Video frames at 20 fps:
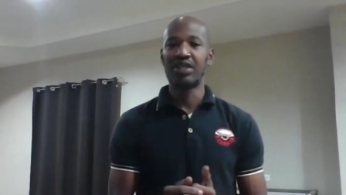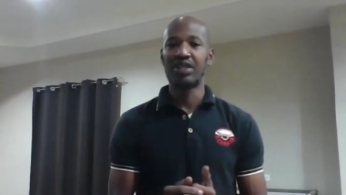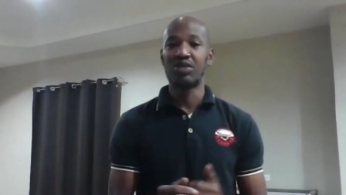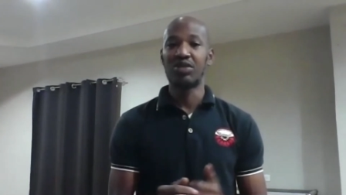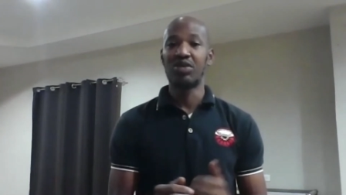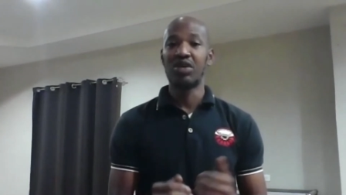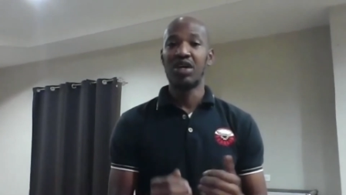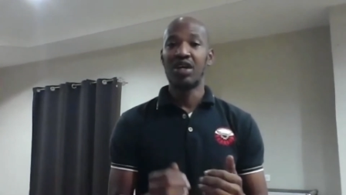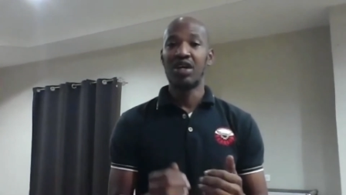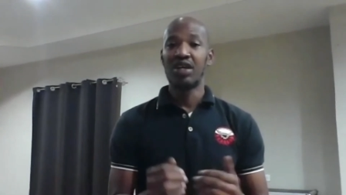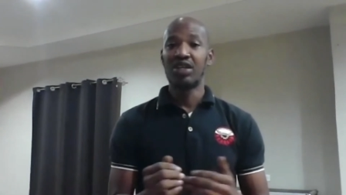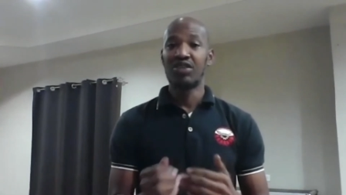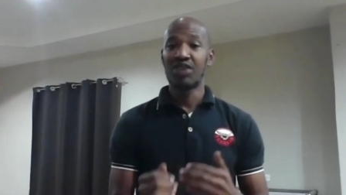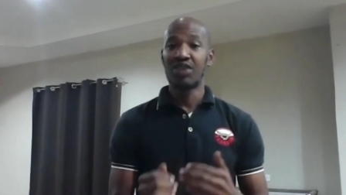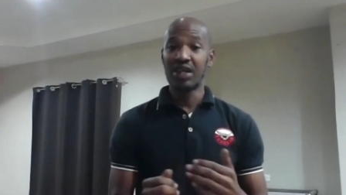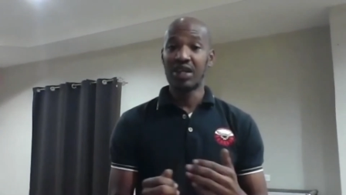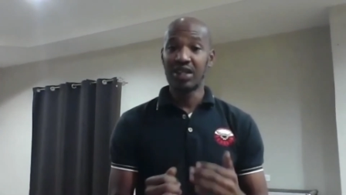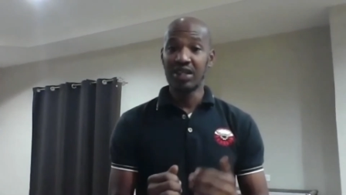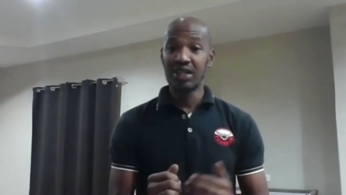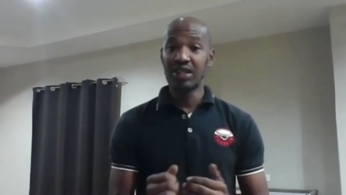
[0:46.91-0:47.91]
So
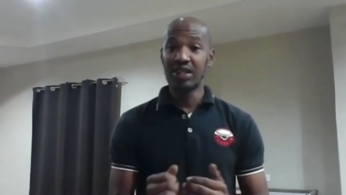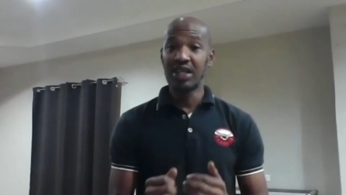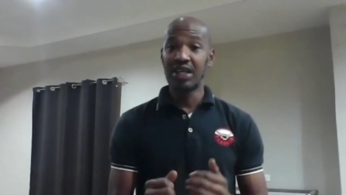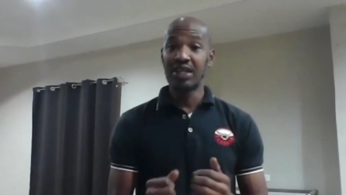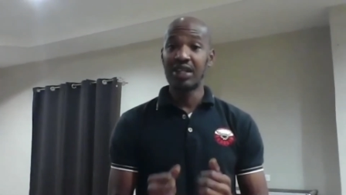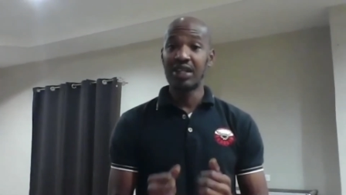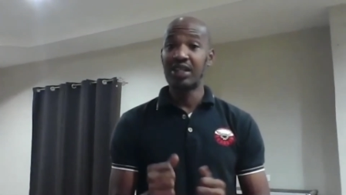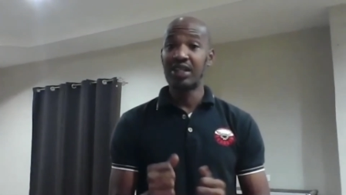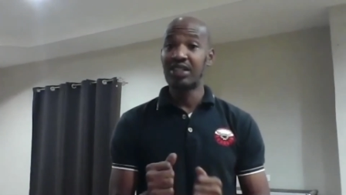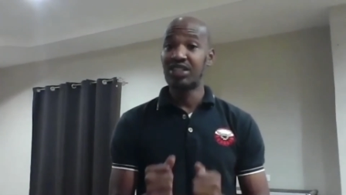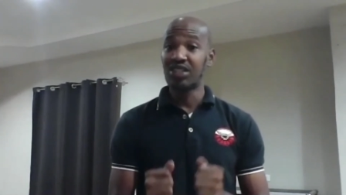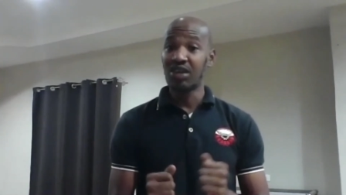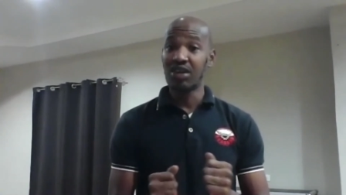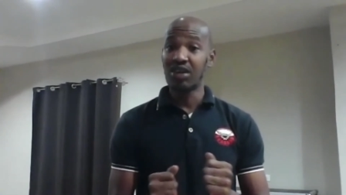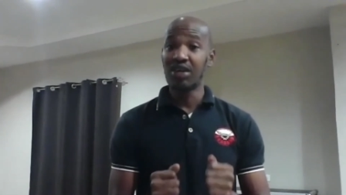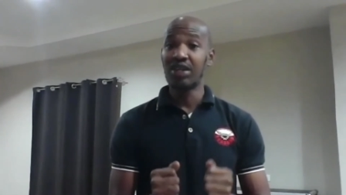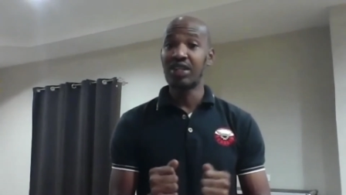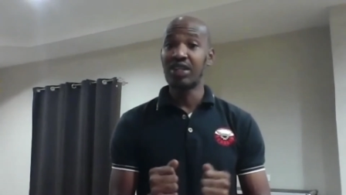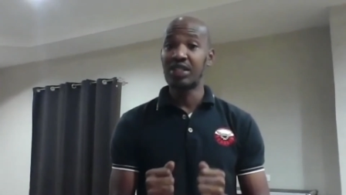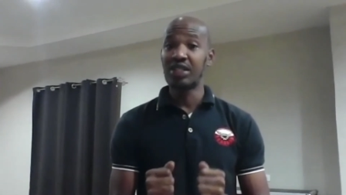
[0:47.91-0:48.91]
try to get a little
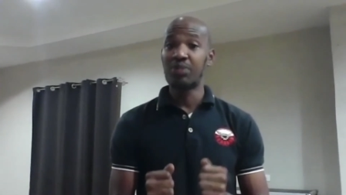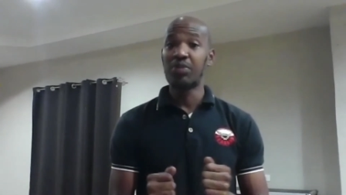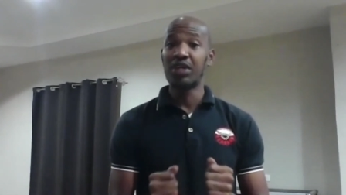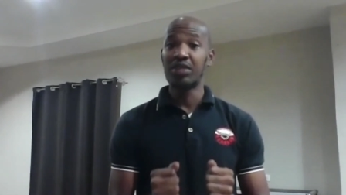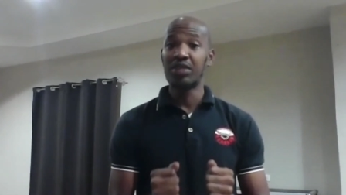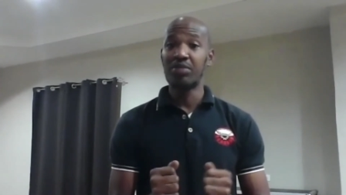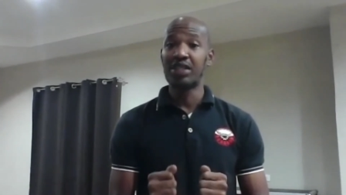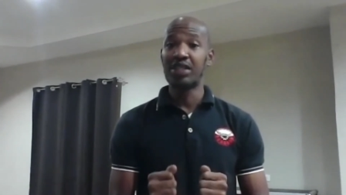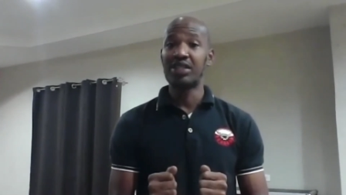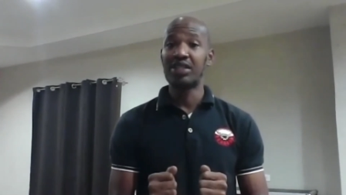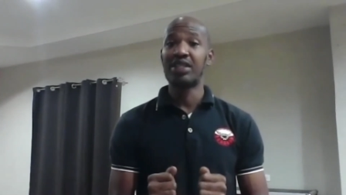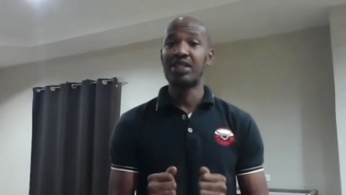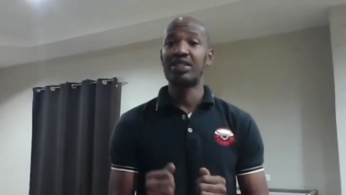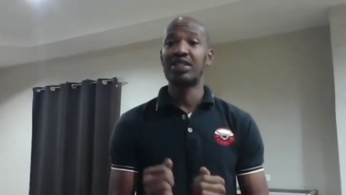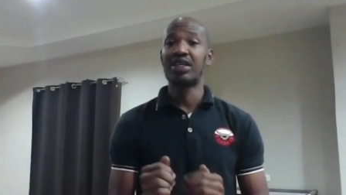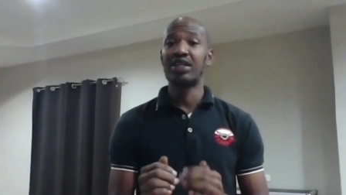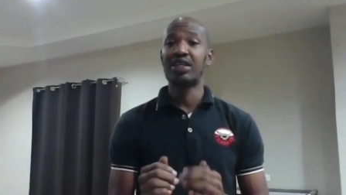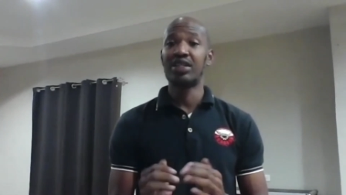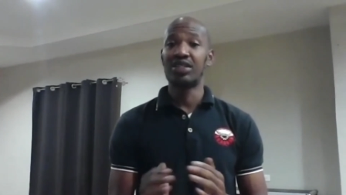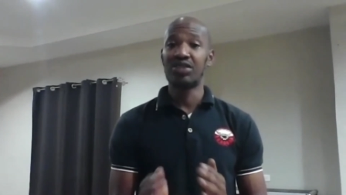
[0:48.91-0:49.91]
jog on the spot best as
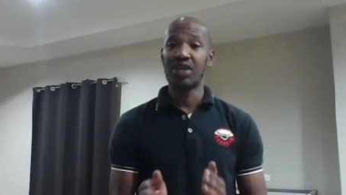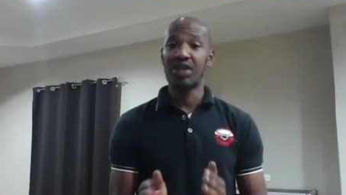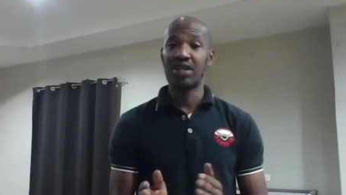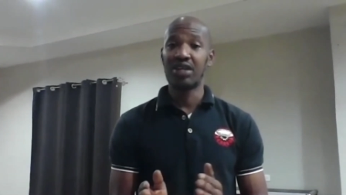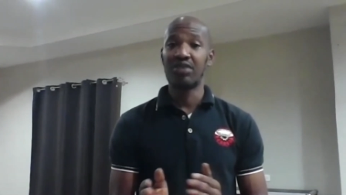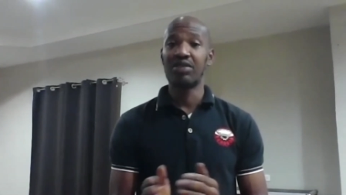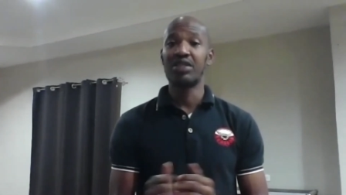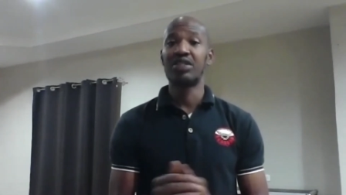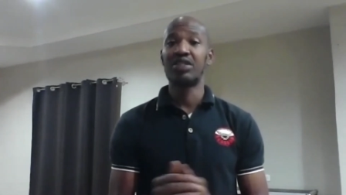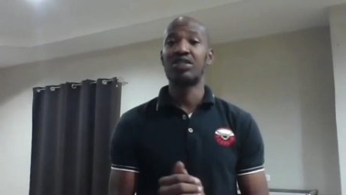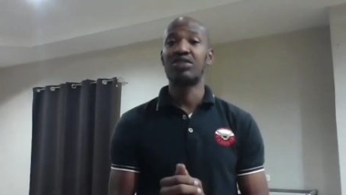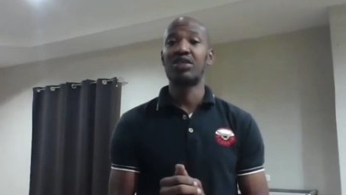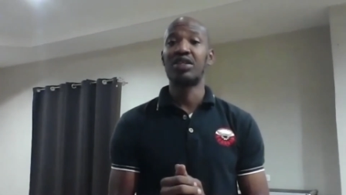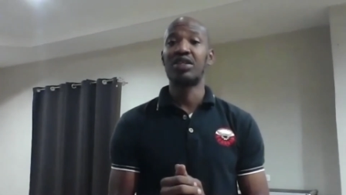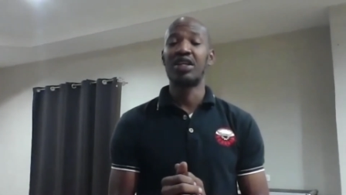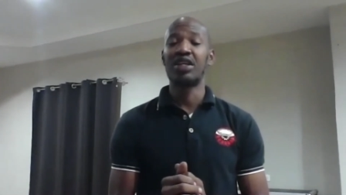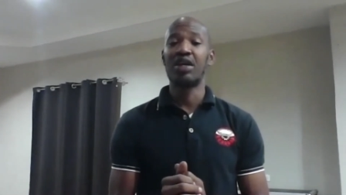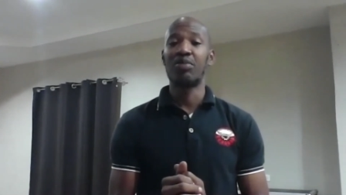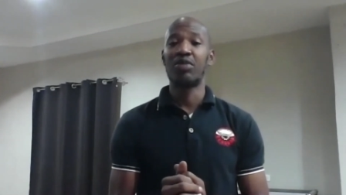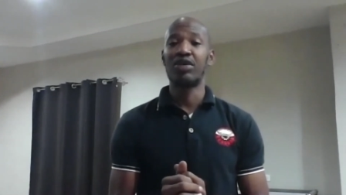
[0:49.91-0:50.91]
you can. Try to
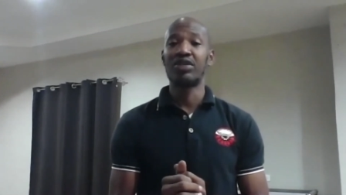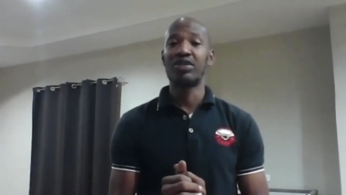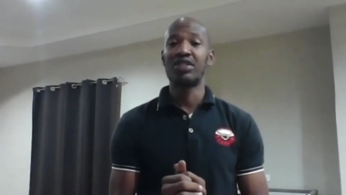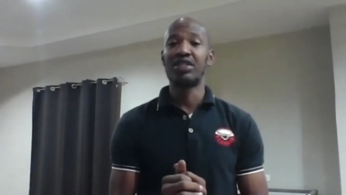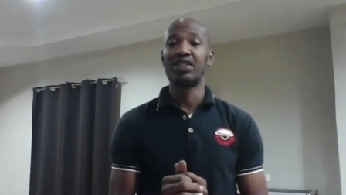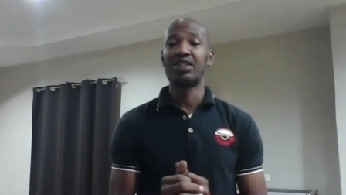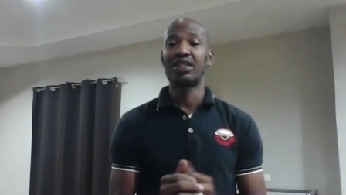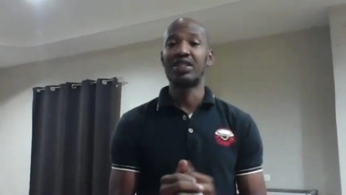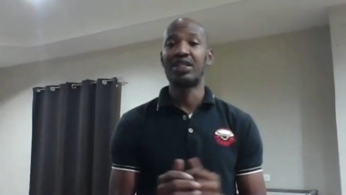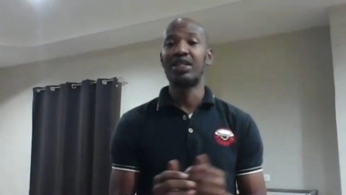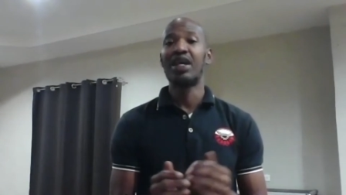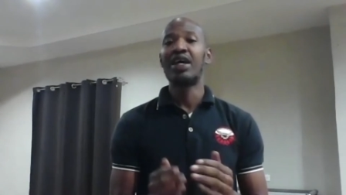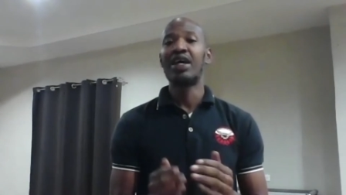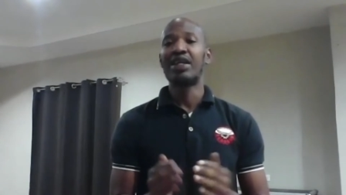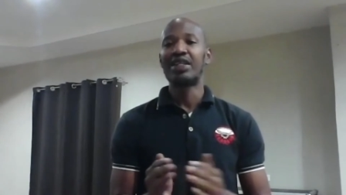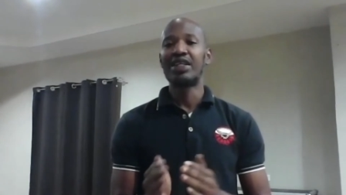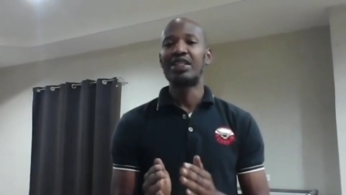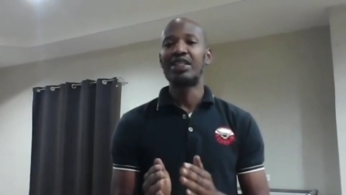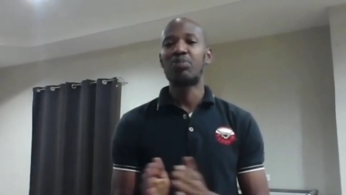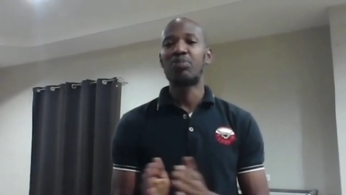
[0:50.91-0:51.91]
restrict the amount eaten
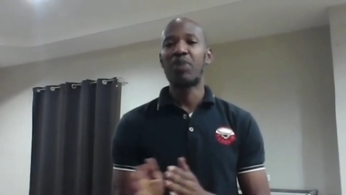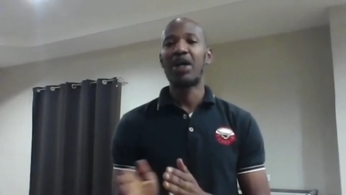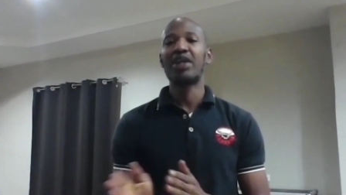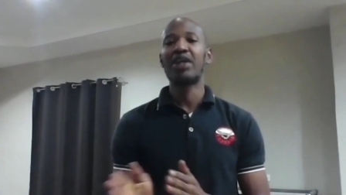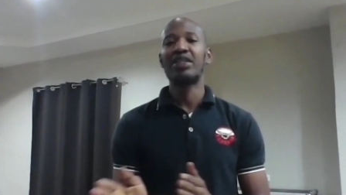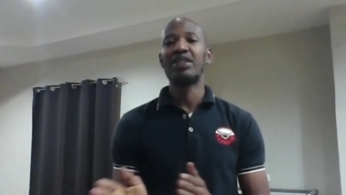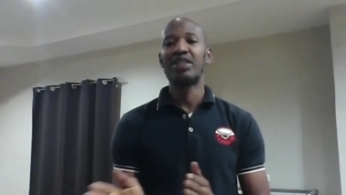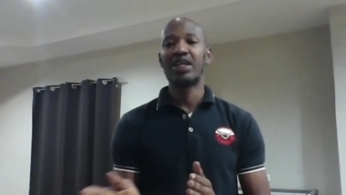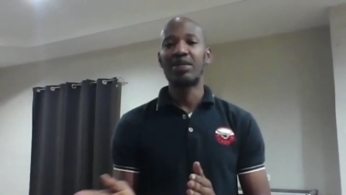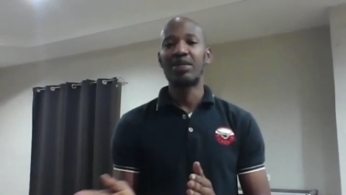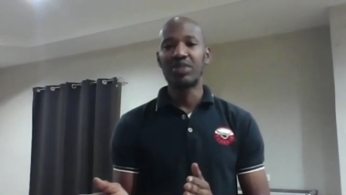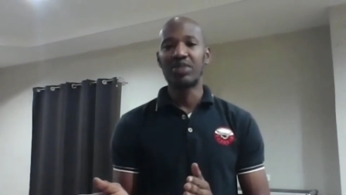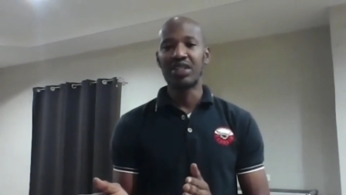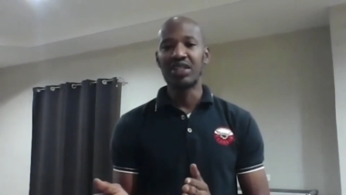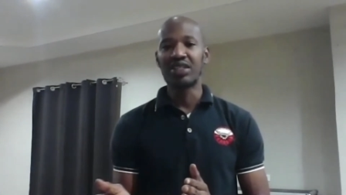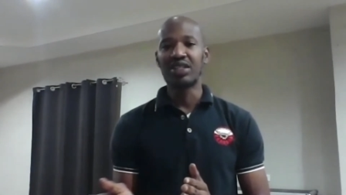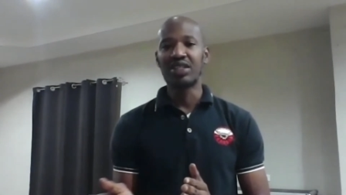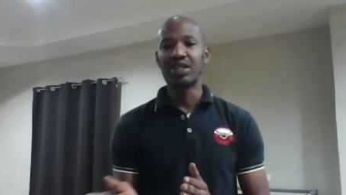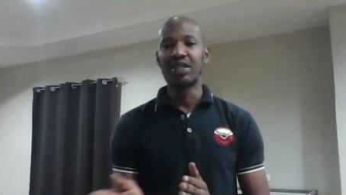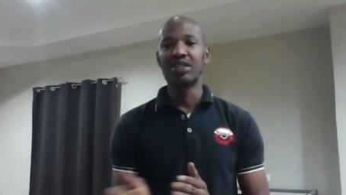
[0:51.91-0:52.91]
despite the
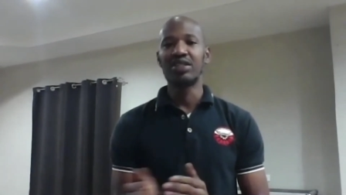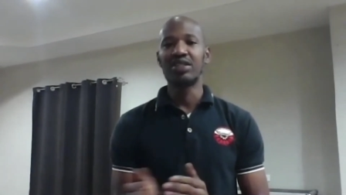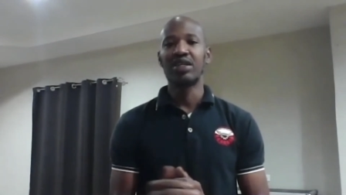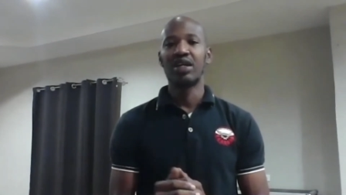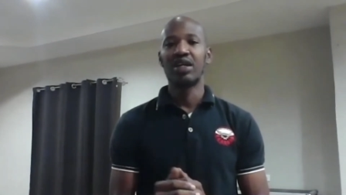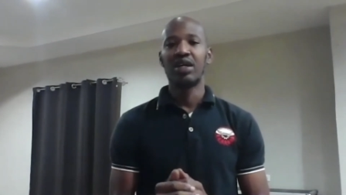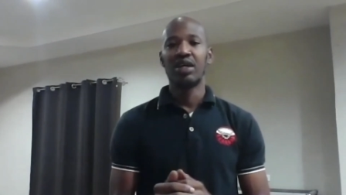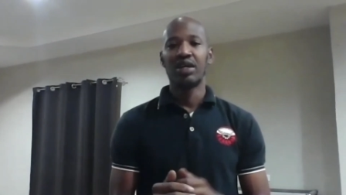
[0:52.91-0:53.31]
temptations.